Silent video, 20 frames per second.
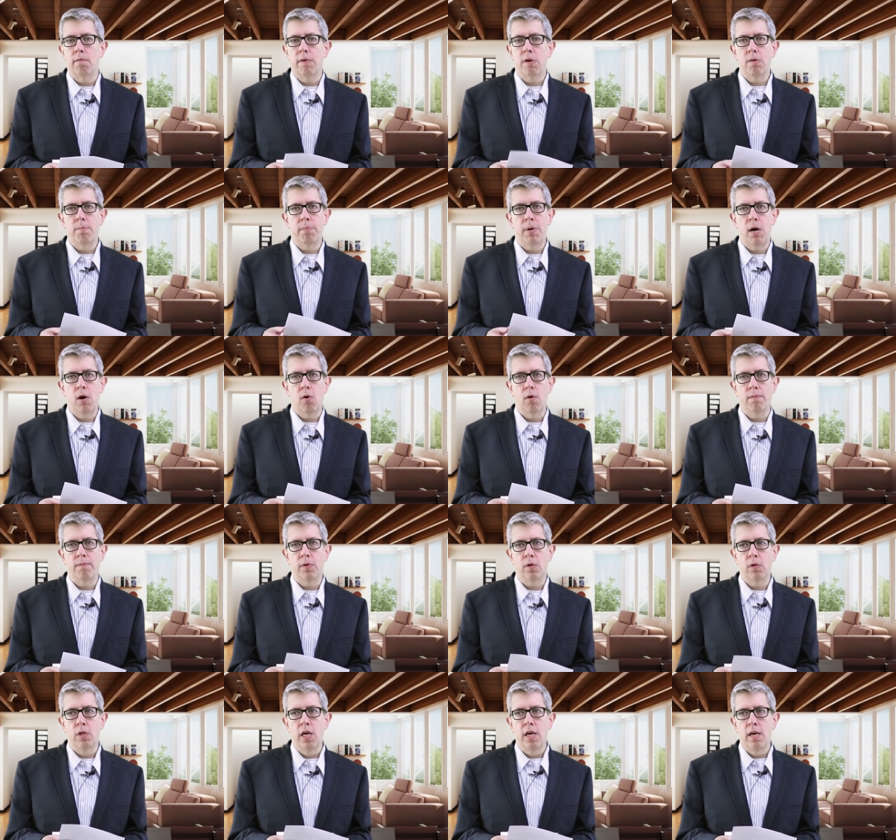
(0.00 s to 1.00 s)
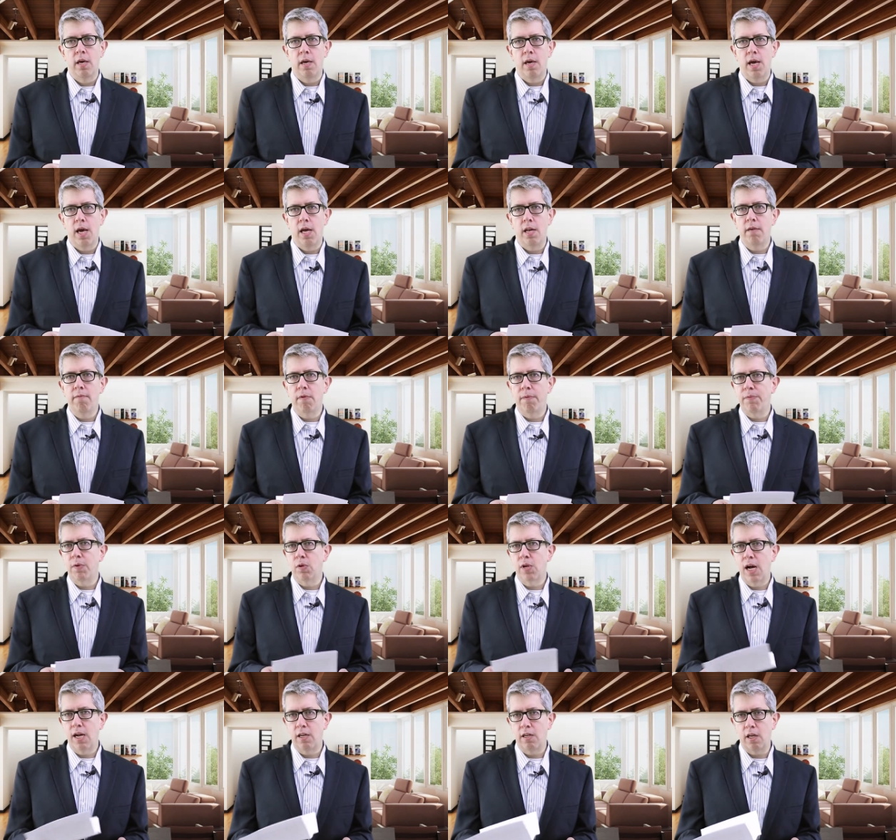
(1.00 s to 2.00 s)
very powerful. And even if you're
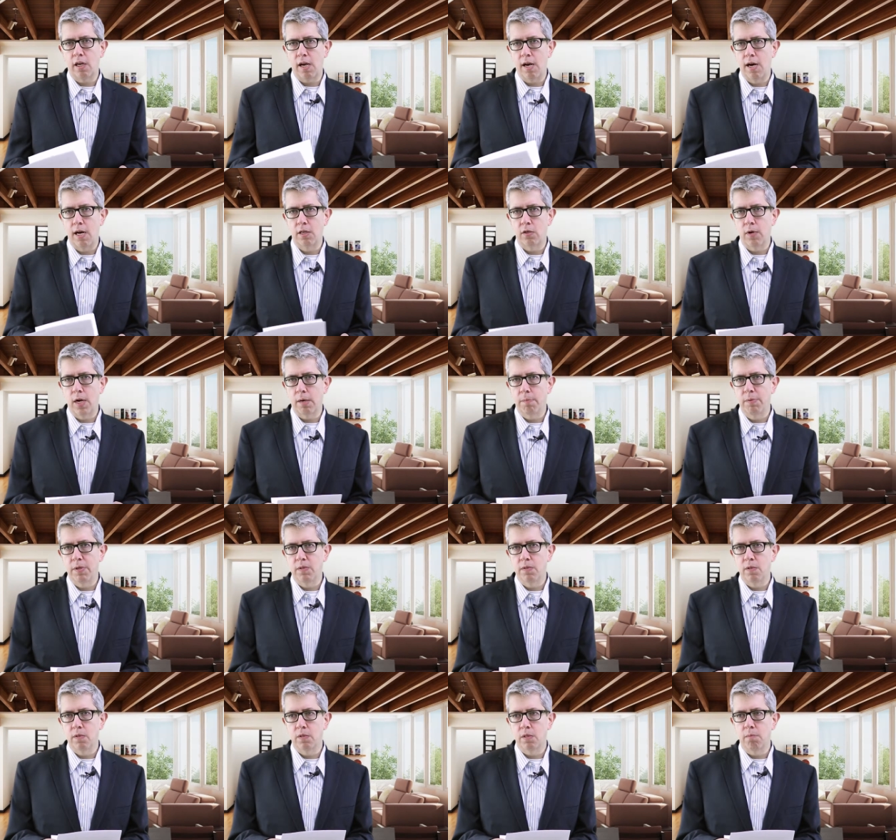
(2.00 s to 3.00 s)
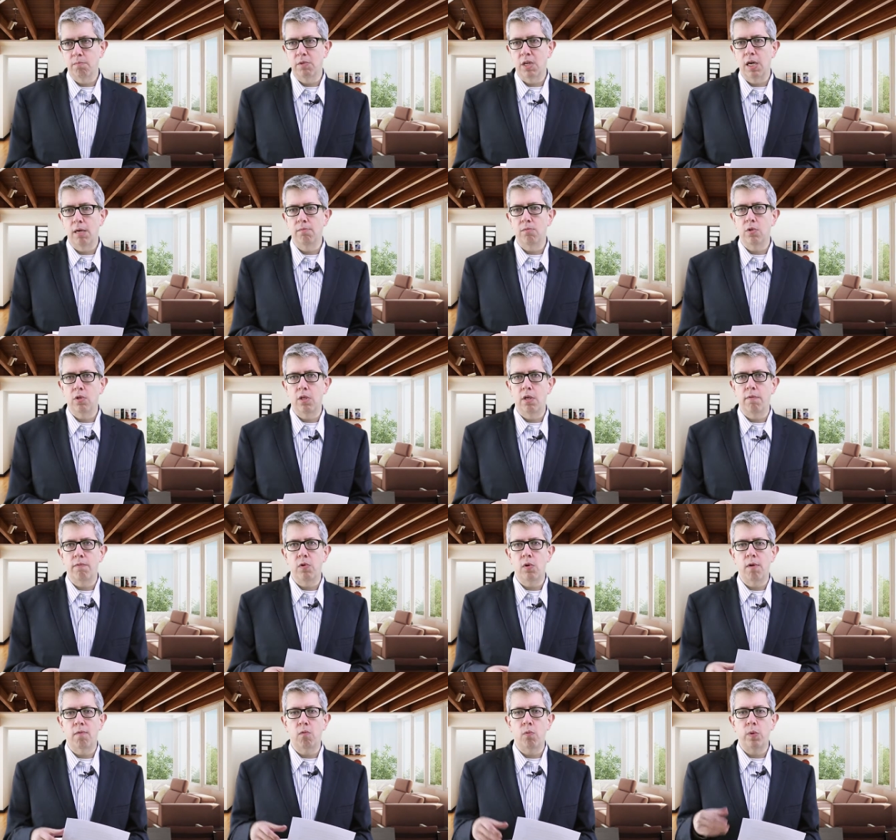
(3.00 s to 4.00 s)
not in the contract business, sometimes if
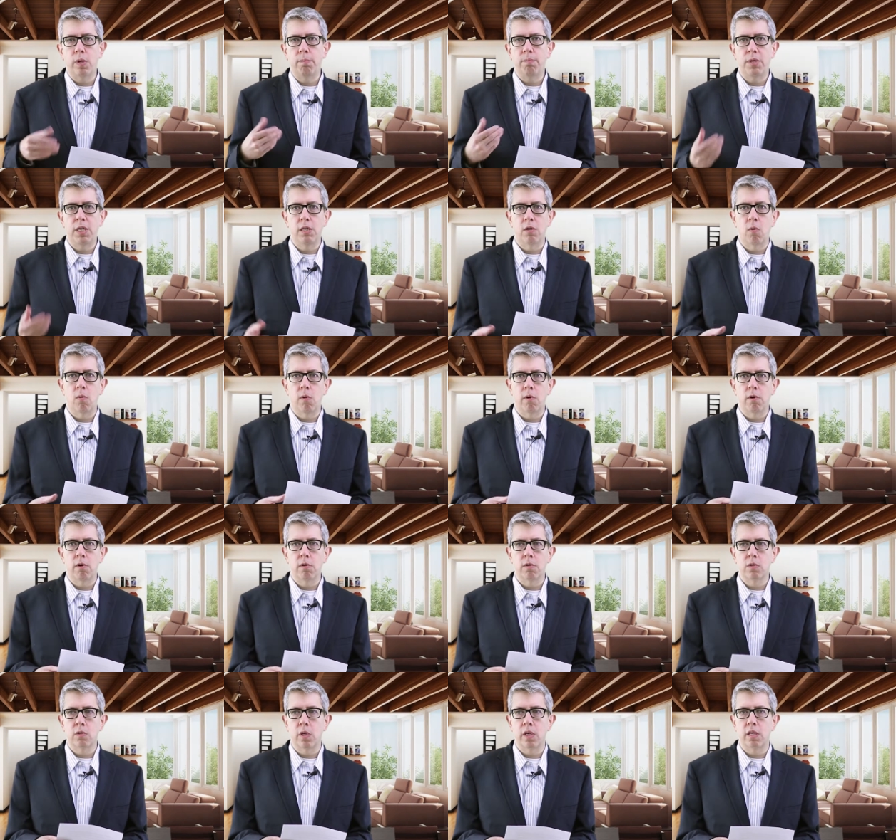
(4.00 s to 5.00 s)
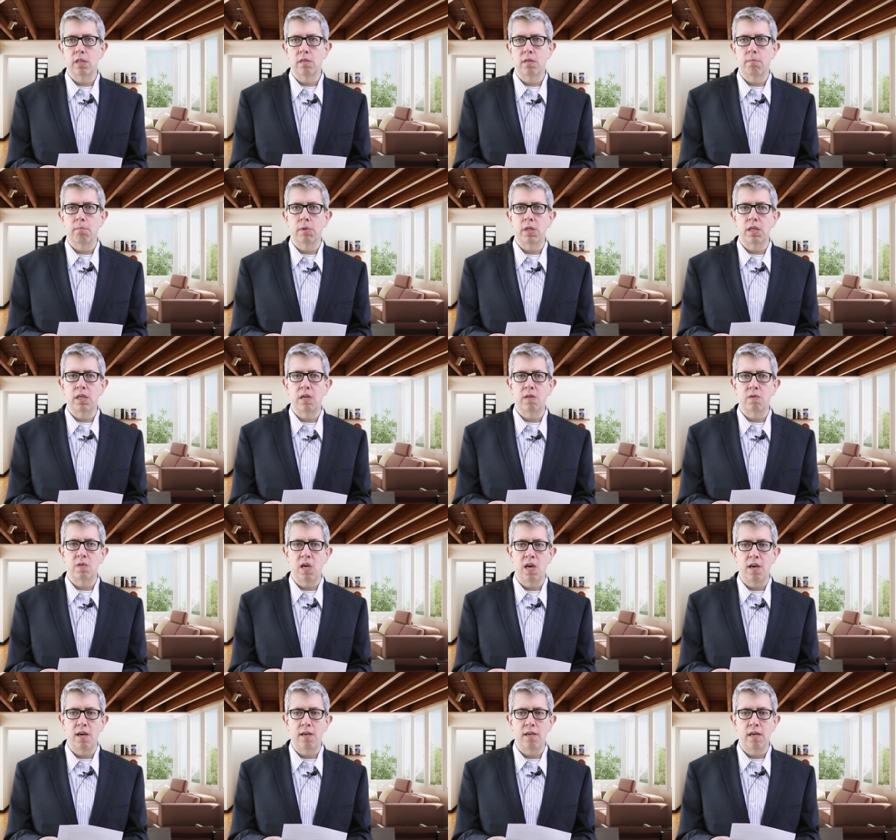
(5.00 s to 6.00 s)
you have repeat orders, like somebody gets
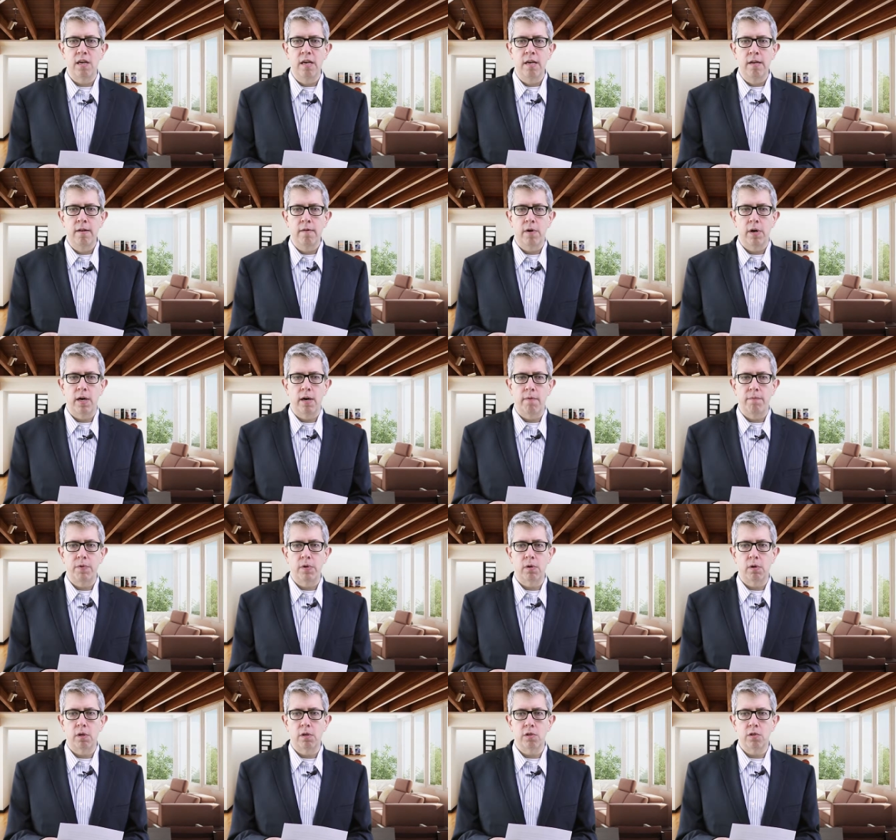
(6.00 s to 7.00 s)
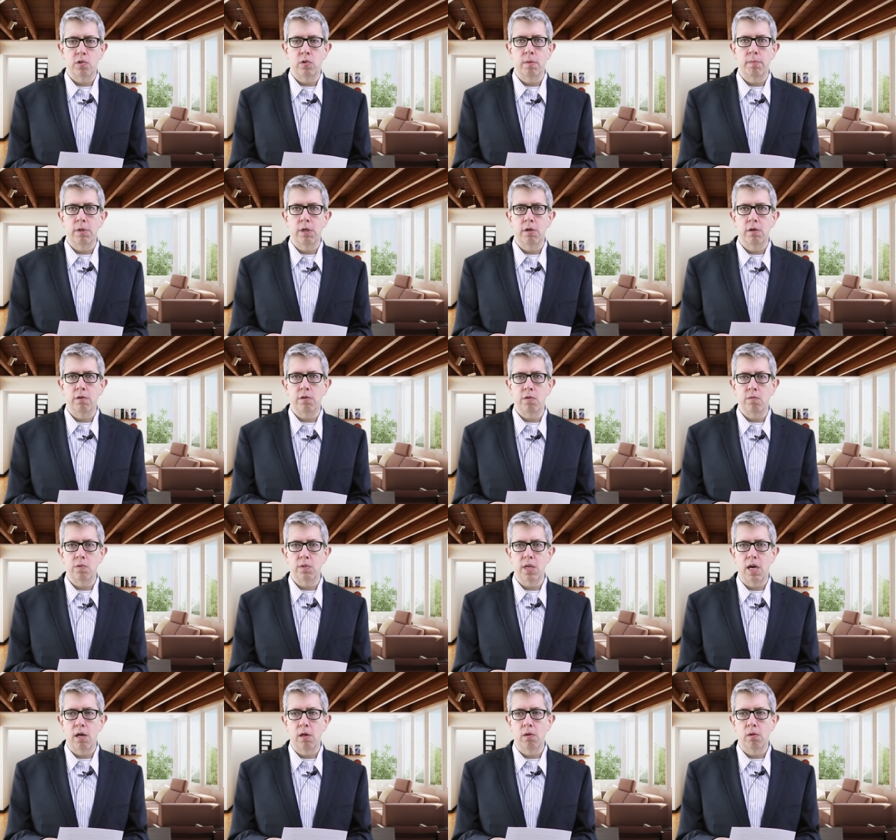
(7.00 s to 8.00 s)
if you're a distributor and you
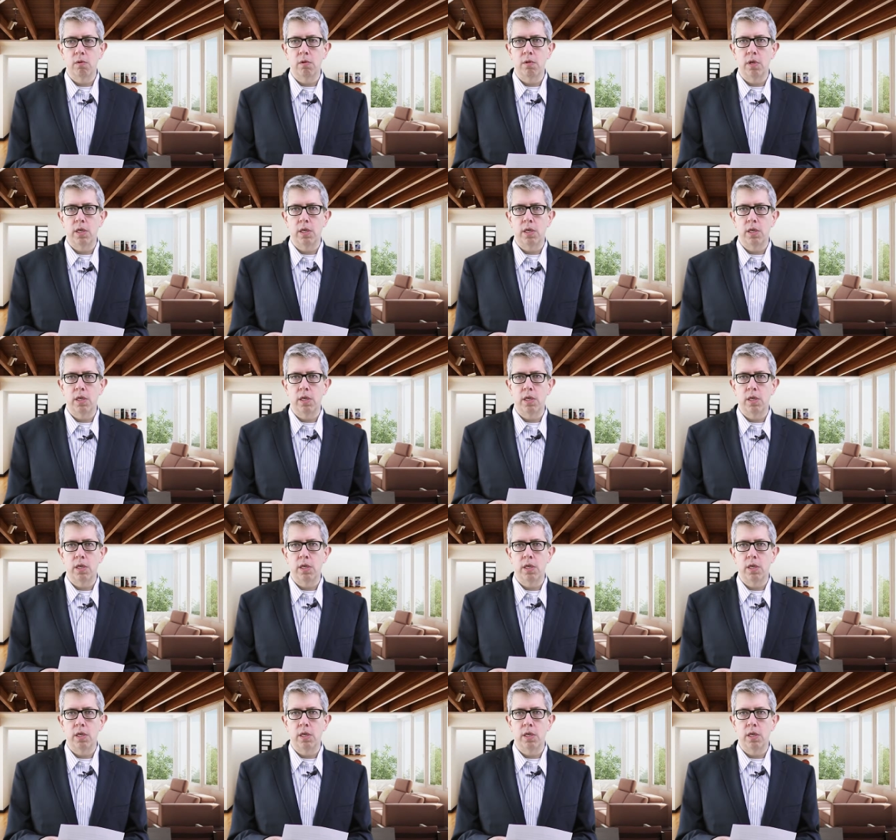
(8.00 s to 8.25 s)
sell